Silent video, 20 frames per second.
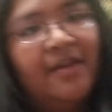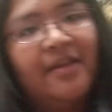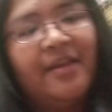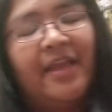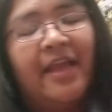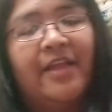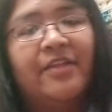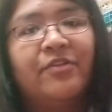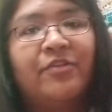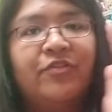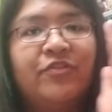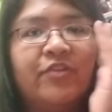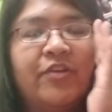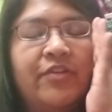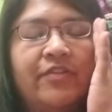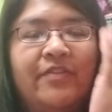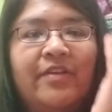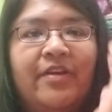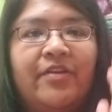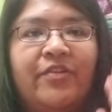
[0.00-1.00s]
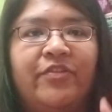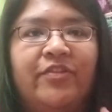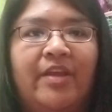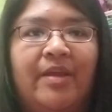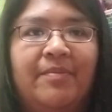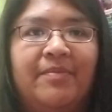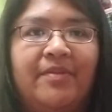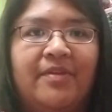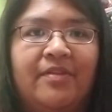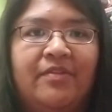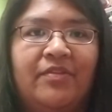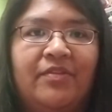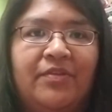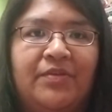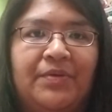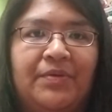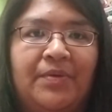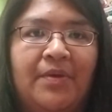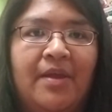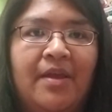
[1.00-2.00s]
candle jars that are shaped
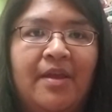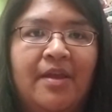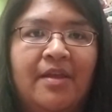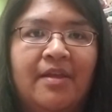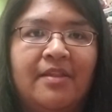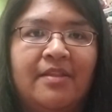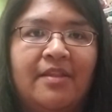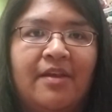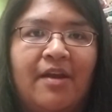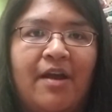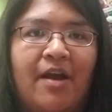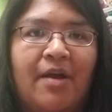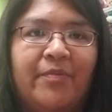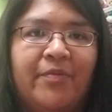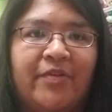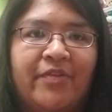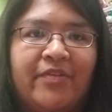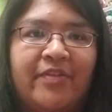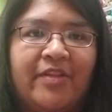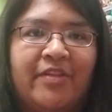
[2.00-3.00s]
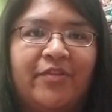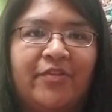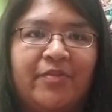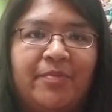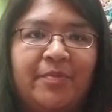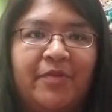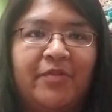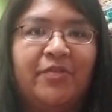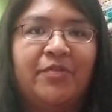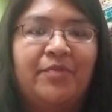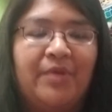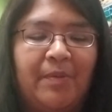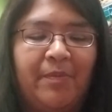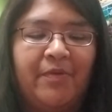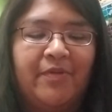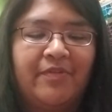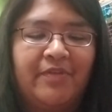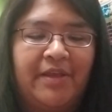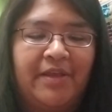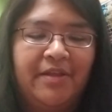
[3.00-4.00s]
into the objects that they're supposed to
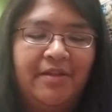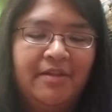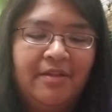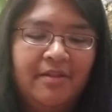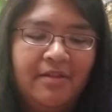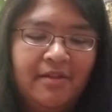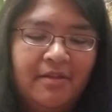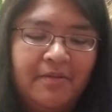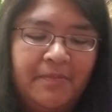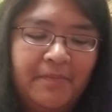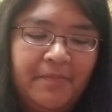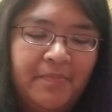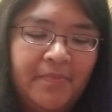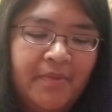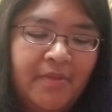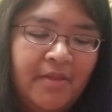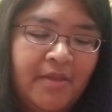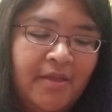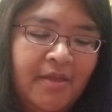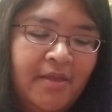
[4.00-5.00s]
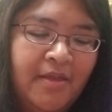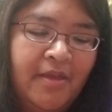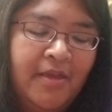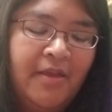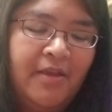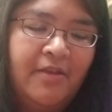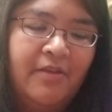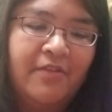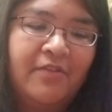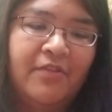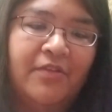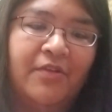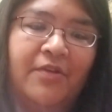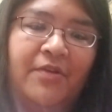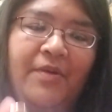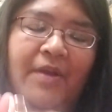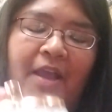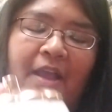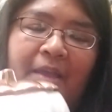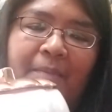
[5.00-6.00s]
represent.
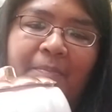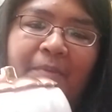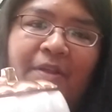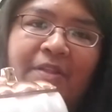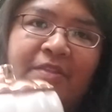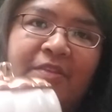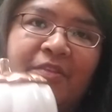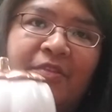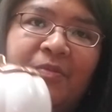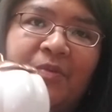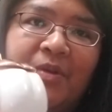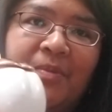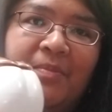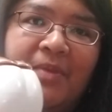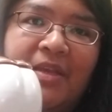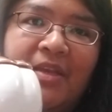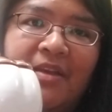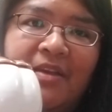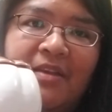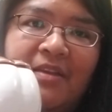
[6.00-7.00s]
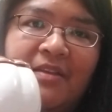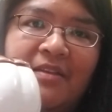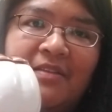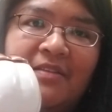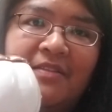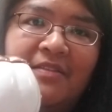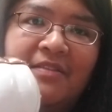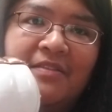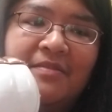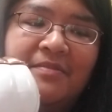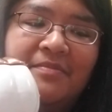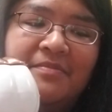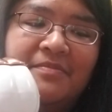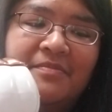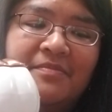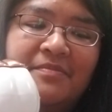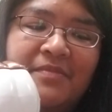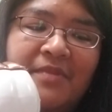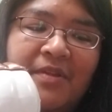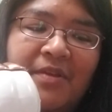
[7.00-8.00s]
So I bought this one because,
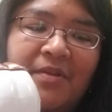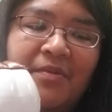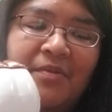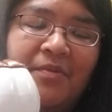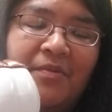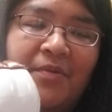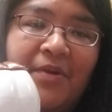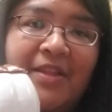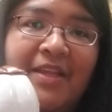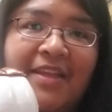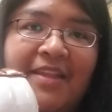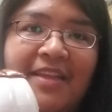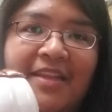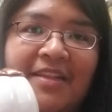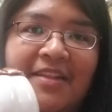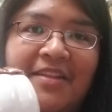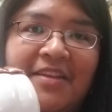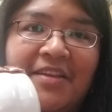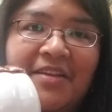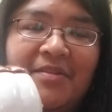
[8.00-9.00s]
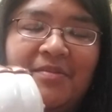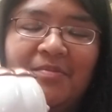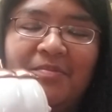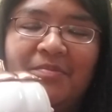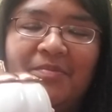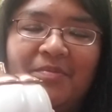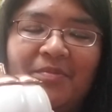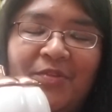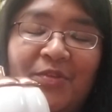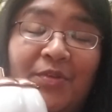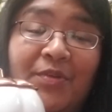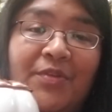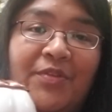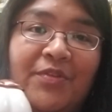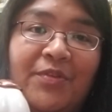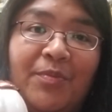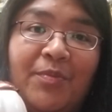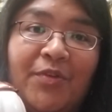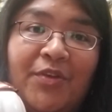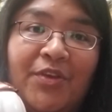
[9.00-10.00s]
one, I needed it, two, it's
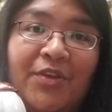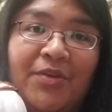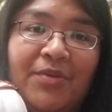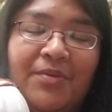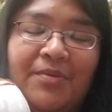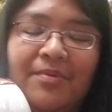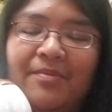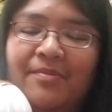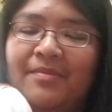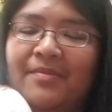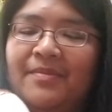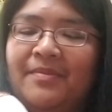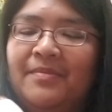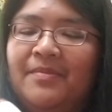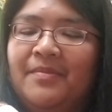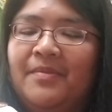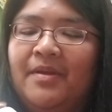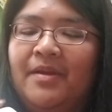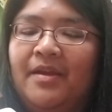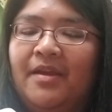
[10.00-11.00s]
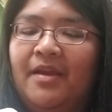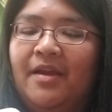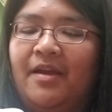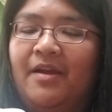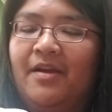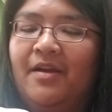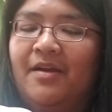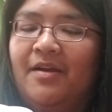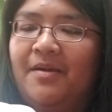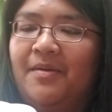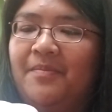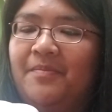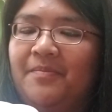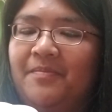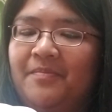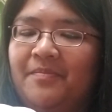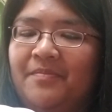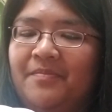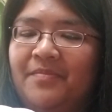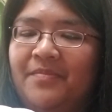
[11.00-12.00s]
super cute, and
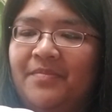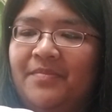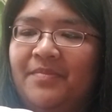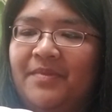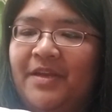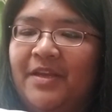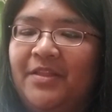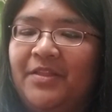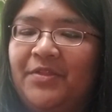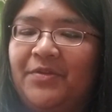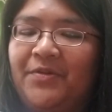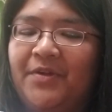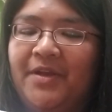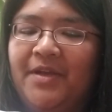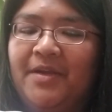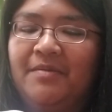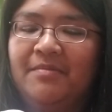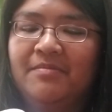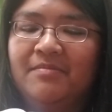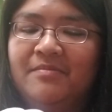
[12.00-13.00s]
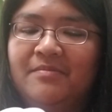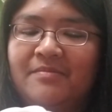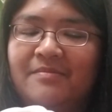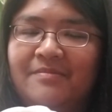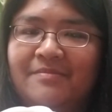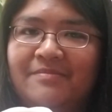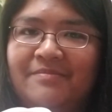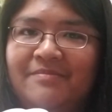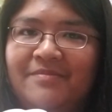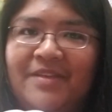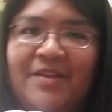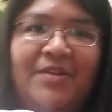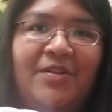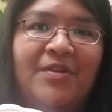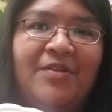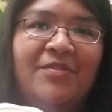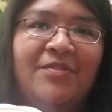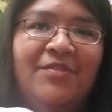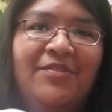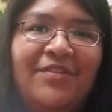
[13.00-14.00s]
three,
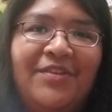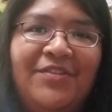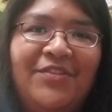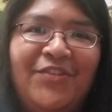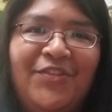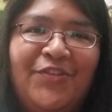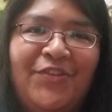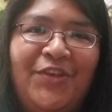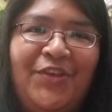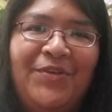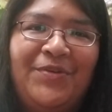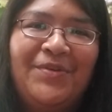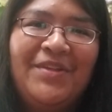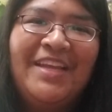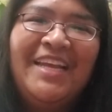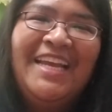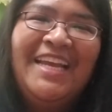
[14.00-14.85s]
it's just cute.